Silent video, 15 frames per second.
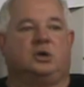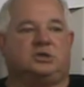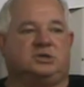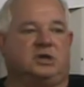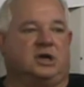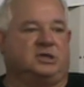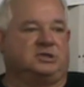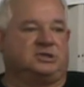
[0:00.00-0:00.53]
It's
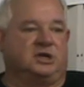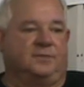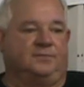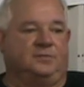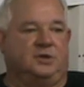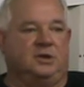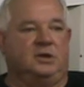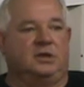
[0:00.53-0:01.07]
not
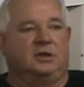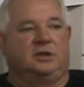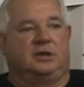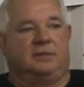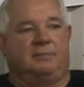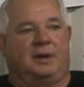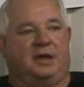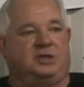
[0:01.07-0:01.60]
something
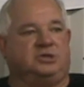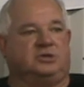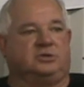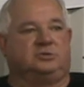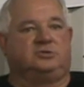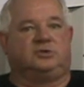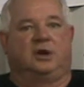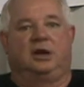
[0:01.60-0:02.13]
that makes
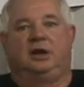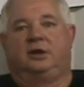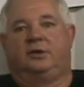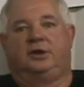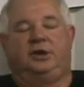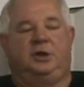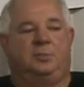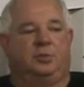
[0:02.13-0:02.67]
your trailer
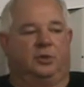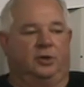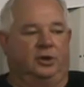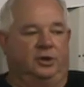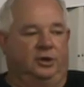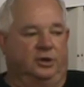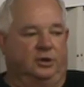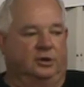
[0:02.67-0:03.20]
any
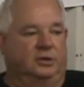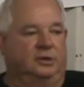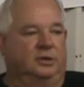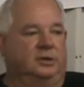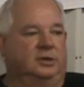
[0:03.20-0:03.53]
prettier,